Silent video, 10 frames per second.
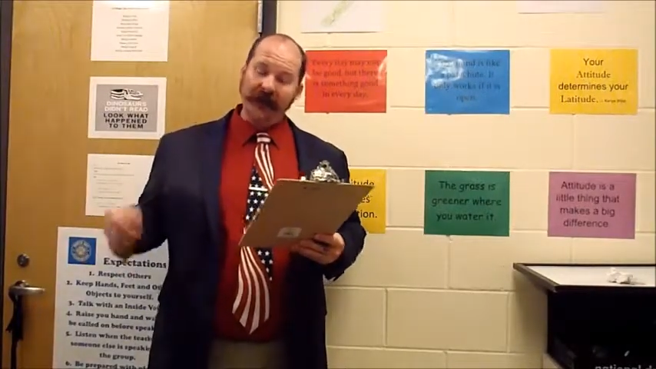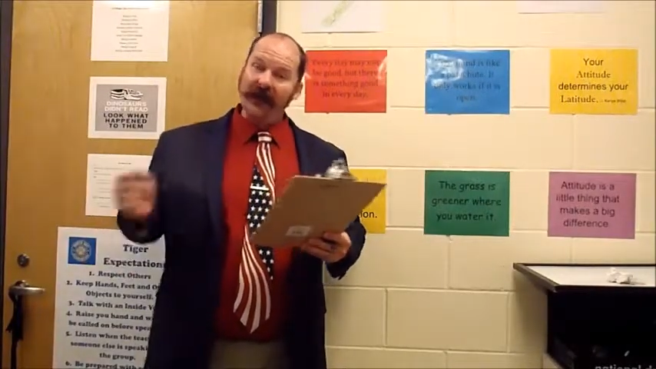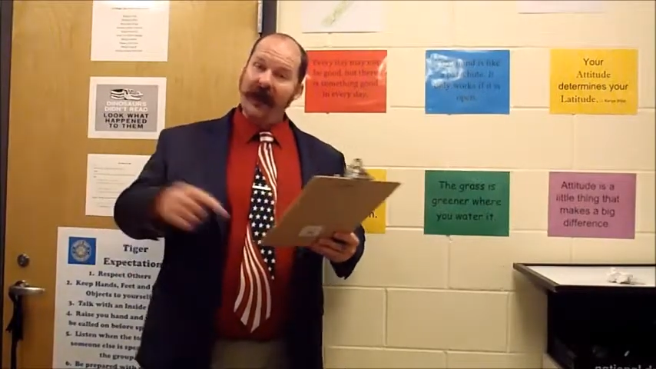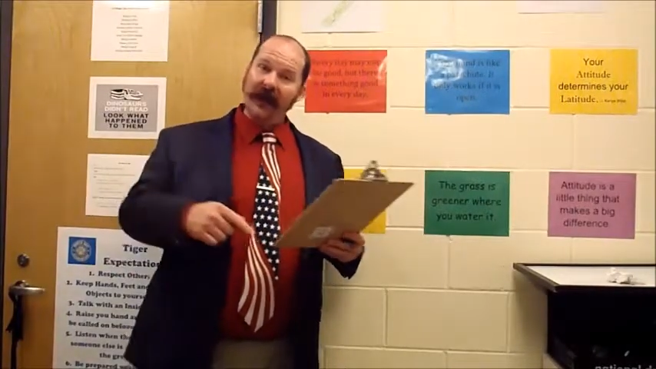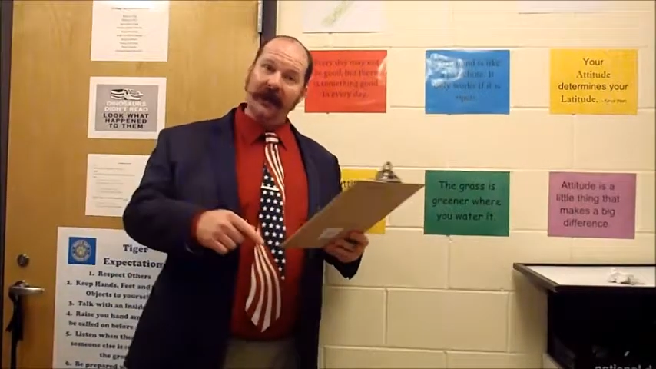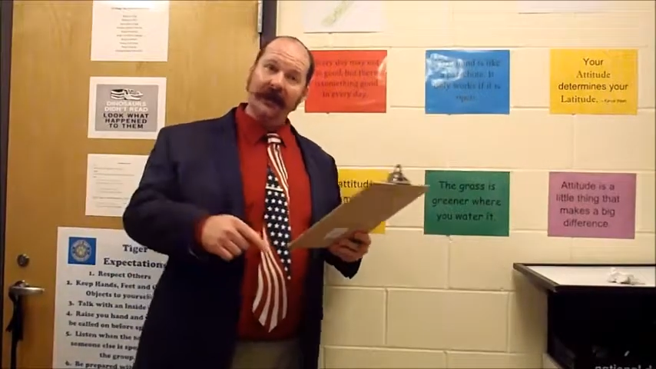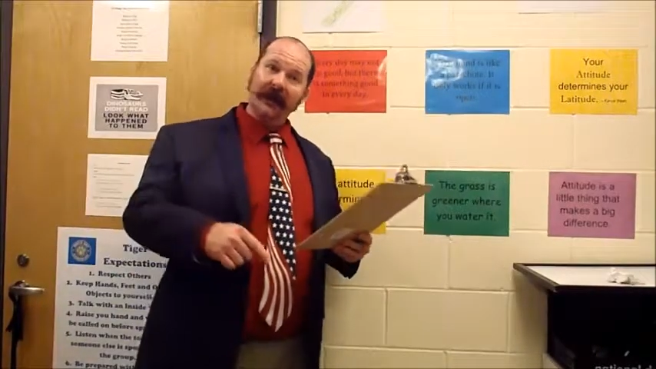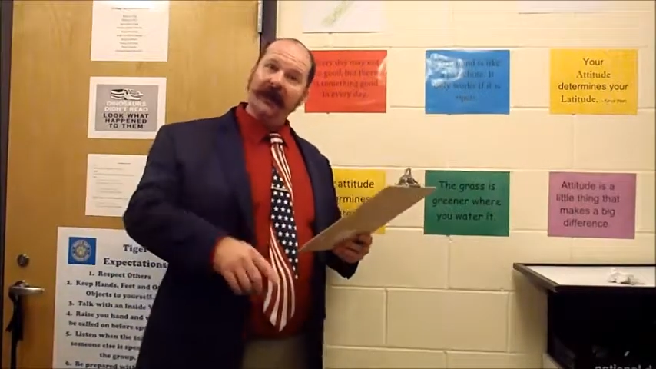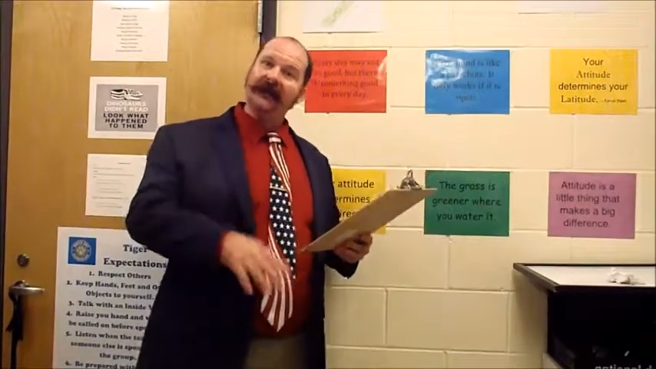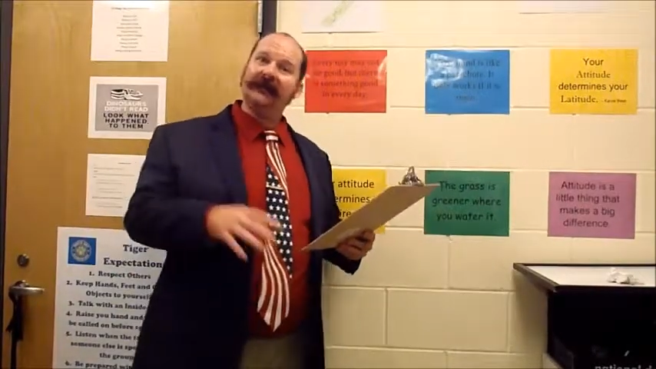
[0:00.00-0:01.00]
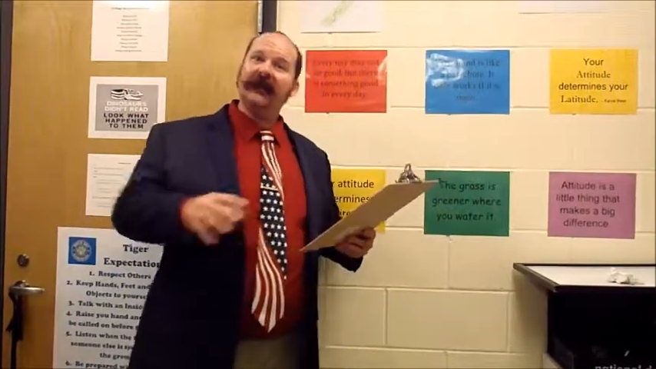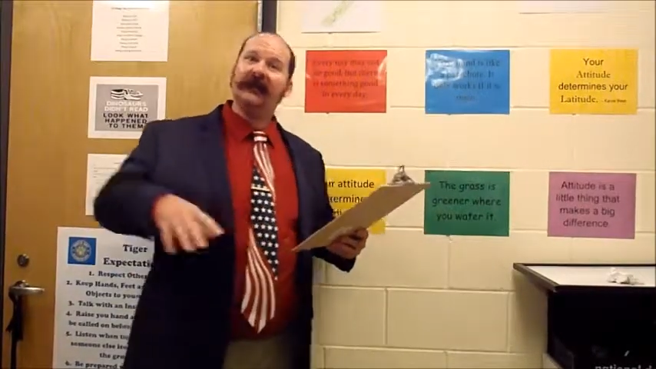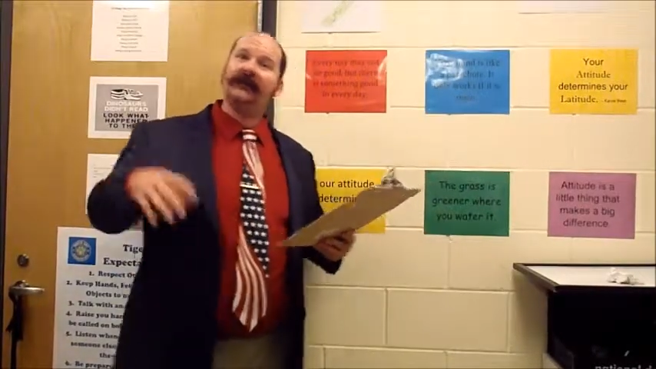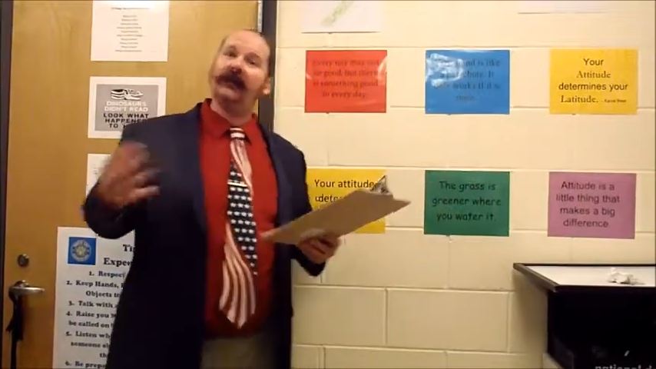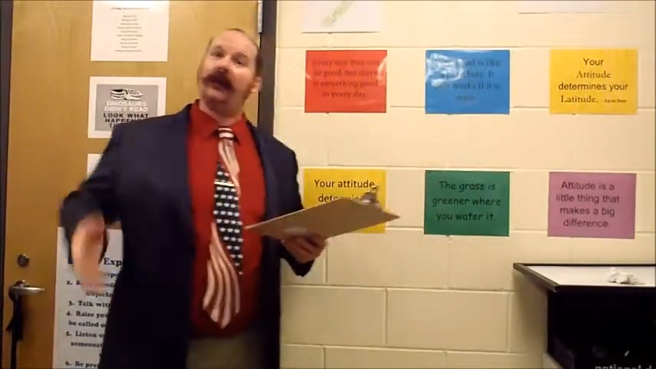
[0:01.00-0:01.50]
They is
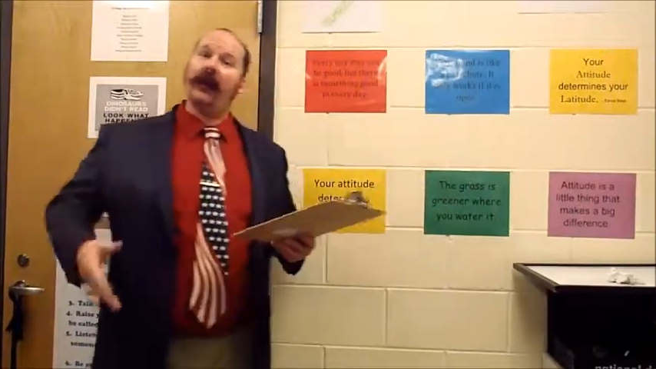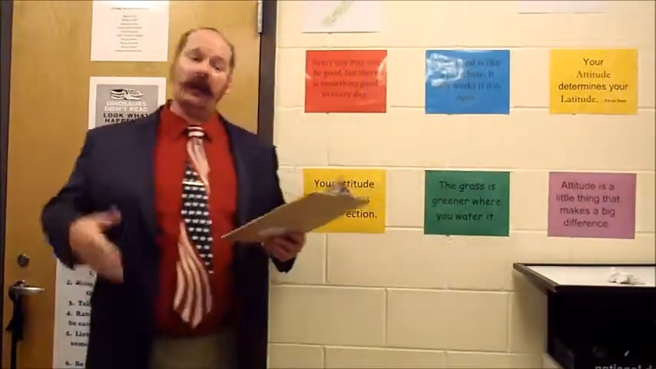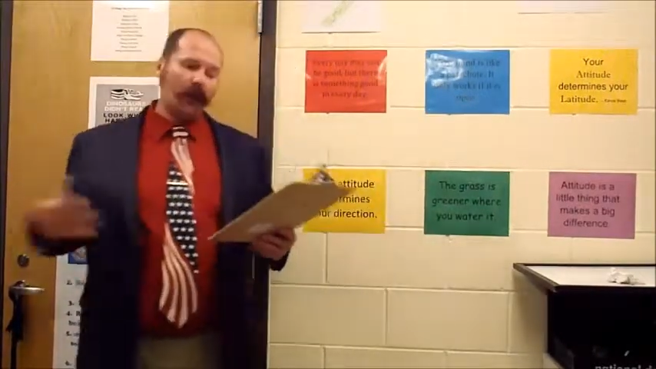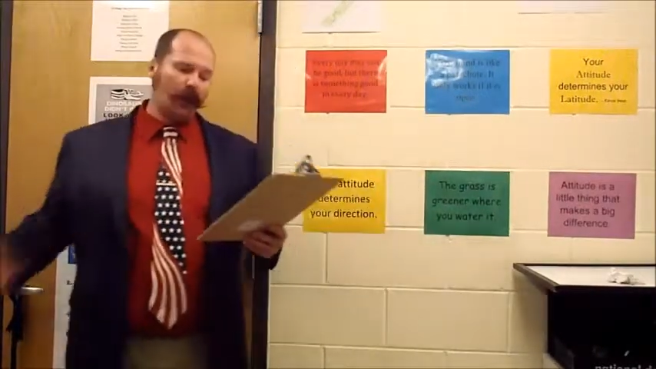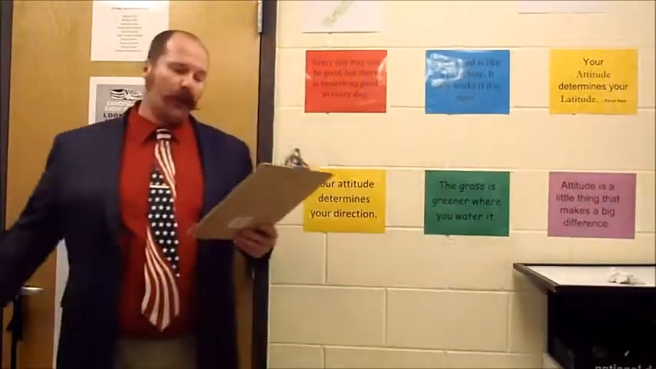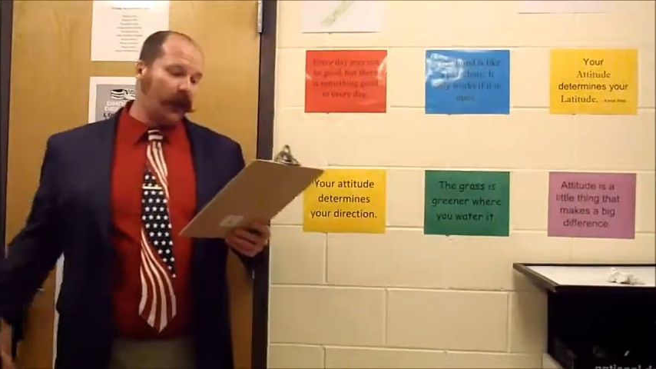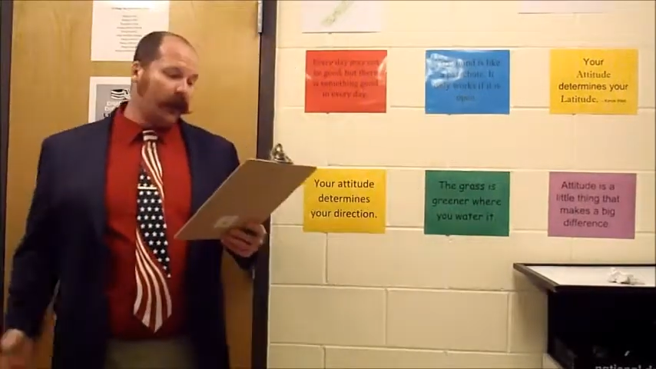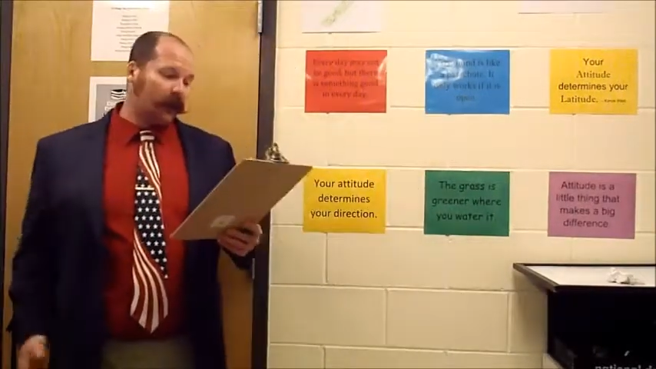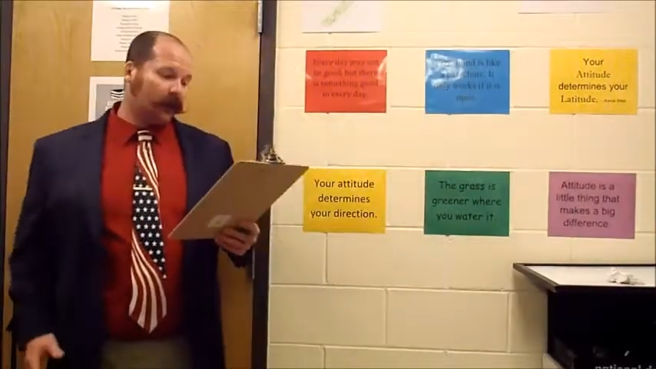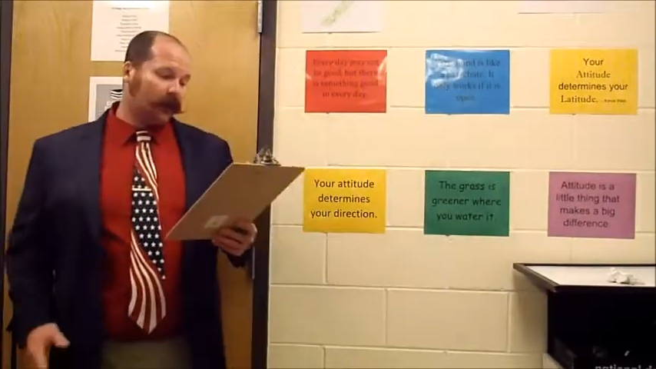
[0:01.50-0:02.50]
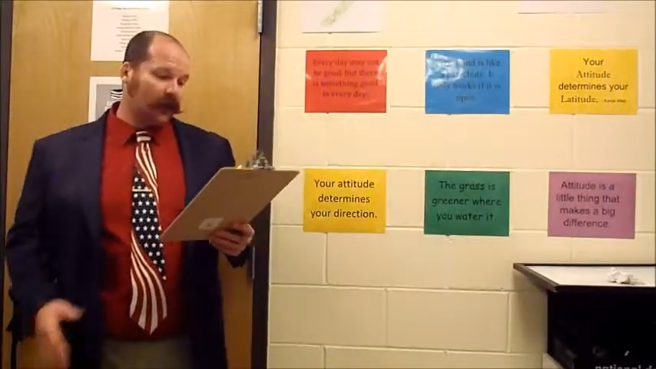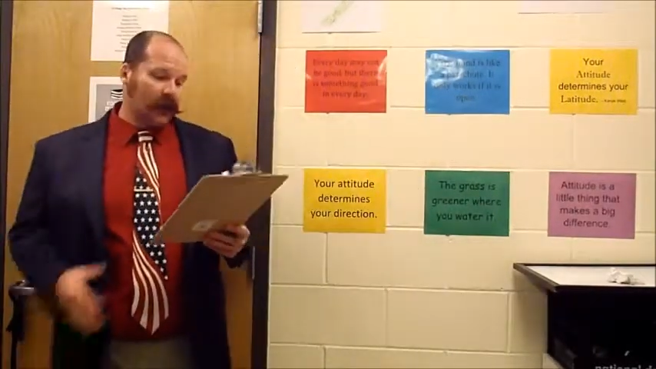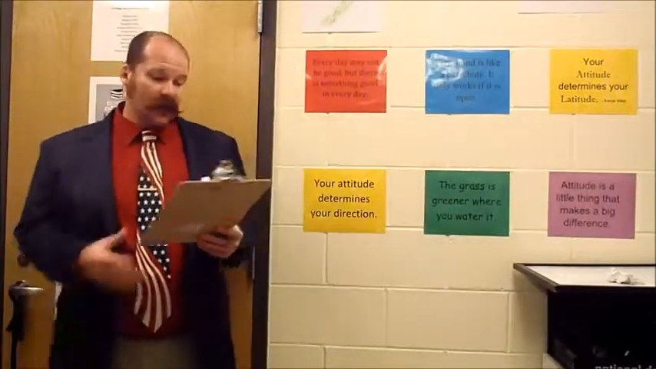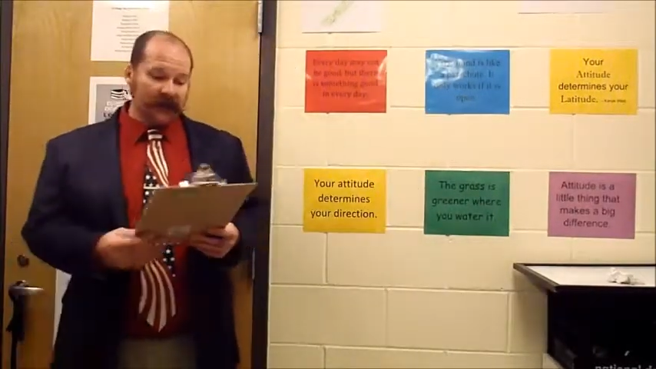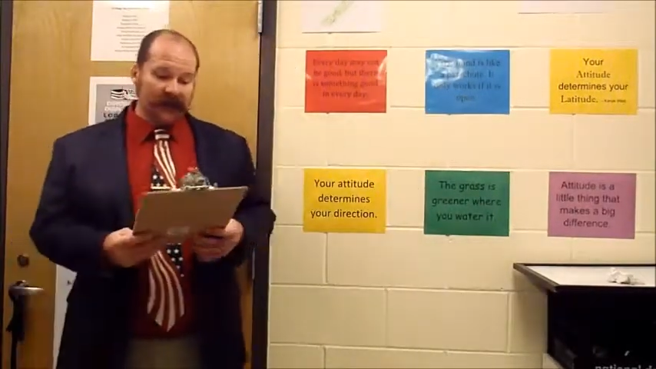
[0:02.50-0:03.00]
changed to their or theirs.
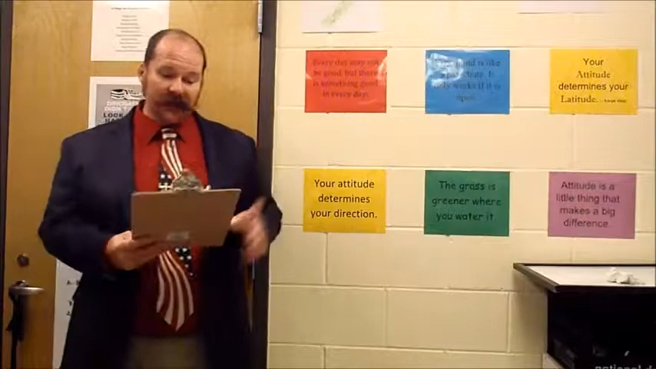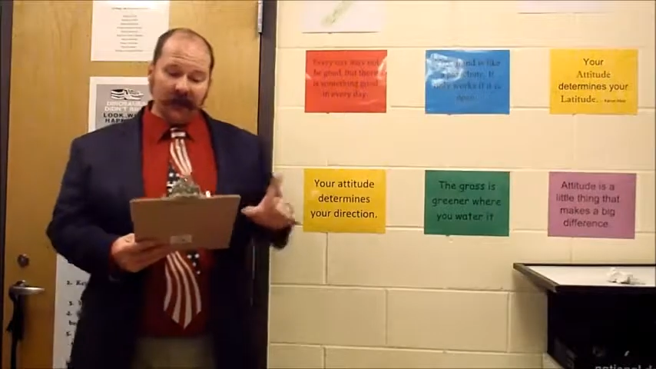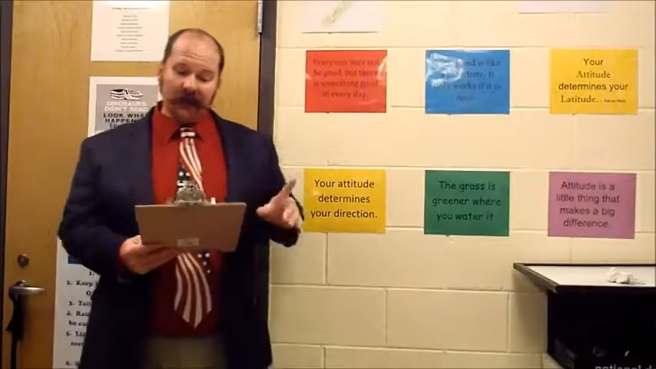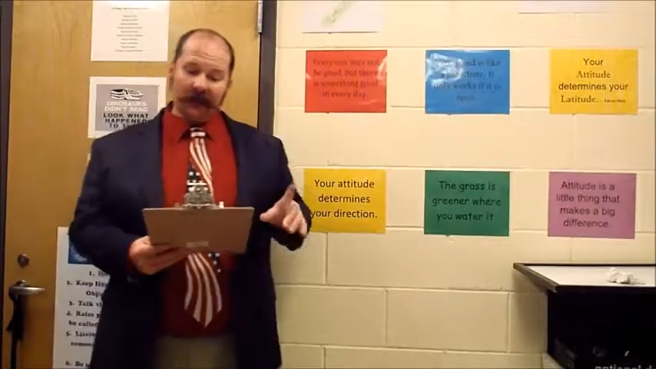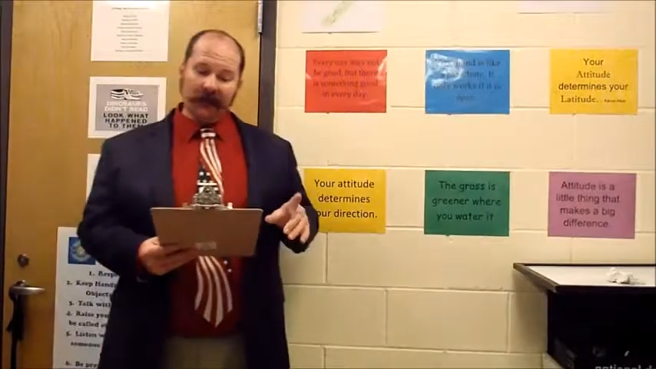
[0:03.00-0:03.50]
So,